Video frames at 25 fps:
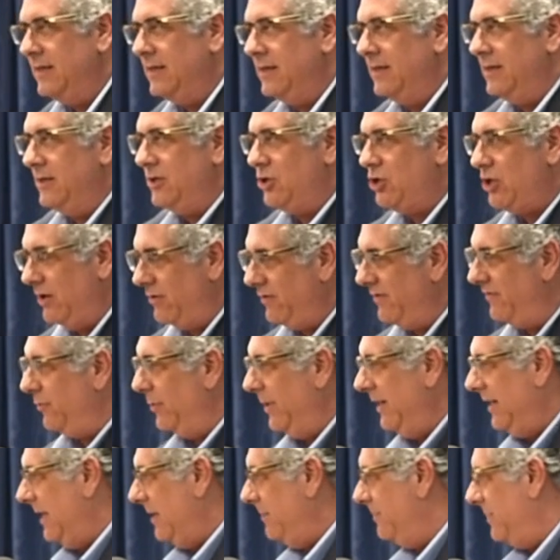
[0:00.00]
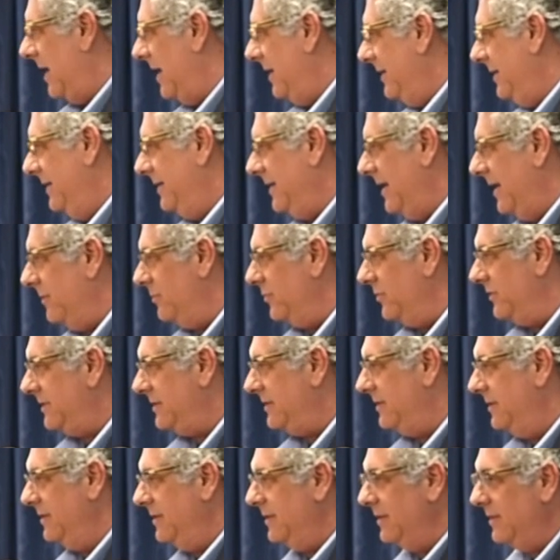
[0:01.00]
Sheriff, we need body
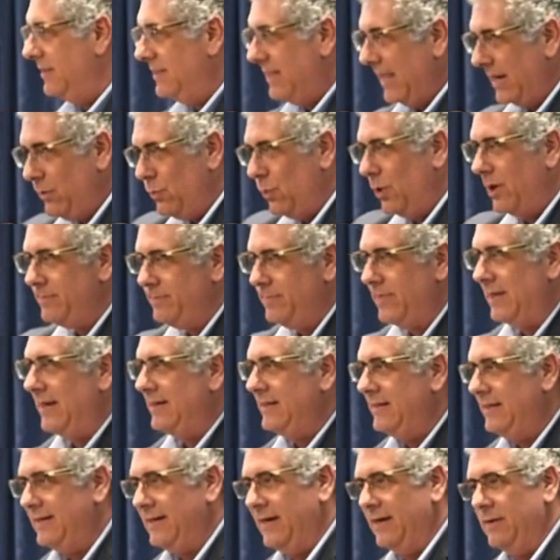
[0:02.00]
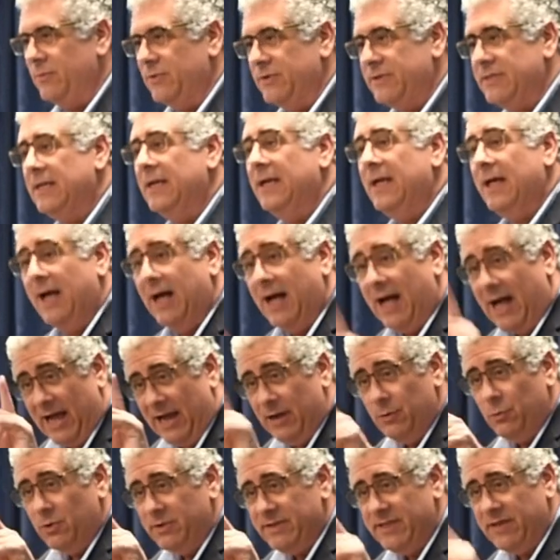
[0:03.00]
cameras. They want body cameras.
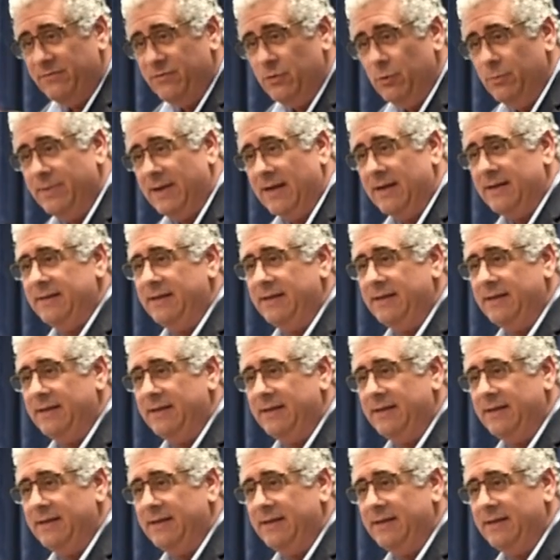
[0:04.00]
I will give you body